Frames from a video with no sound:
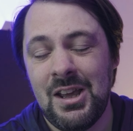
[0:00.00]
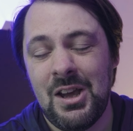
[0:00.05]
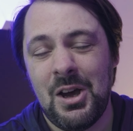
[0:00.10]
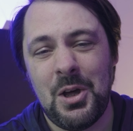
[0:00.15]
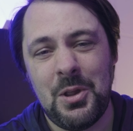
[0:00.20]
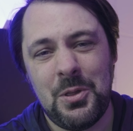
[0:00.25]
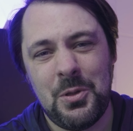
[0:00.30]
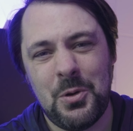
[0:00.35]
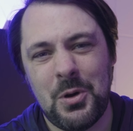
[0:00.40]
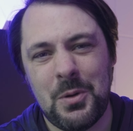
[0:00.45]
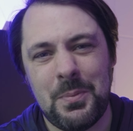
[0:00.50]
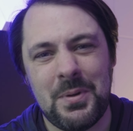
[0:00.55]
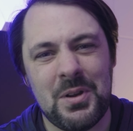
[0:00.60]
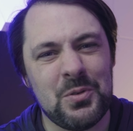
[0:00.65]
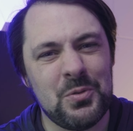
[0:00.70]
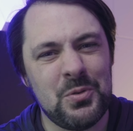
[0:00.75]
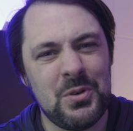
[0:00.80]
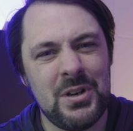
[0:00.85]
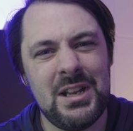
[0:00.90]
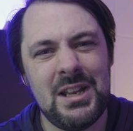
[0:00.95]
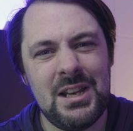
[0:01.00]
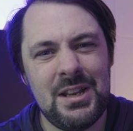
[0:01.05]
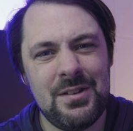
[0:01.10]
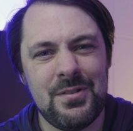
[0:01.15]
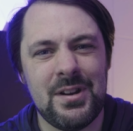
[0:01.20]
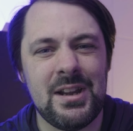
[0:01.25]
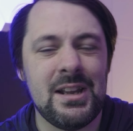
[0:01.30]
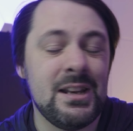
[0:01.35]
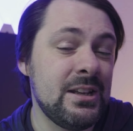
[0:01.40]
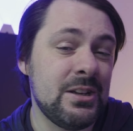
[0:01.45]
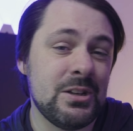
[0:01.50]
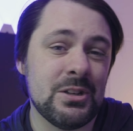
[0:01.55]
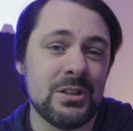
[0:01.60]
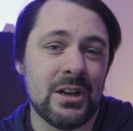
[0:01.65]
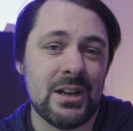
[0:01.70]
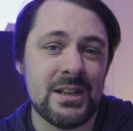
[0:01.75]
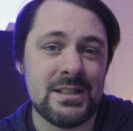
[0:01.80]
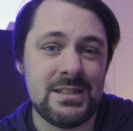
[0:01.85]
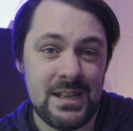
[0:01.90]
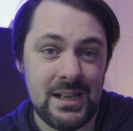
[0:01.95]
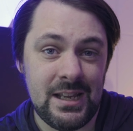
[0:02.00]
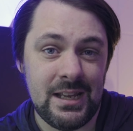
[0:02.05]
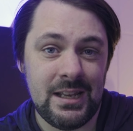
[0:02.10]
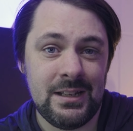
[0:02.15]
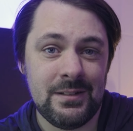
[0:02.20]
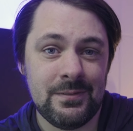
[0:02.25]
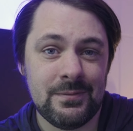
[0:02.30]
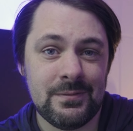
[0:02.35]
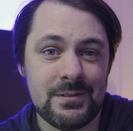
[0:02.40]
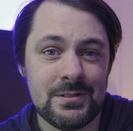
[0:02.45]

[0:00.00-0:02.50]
I thought it'd be a really good idea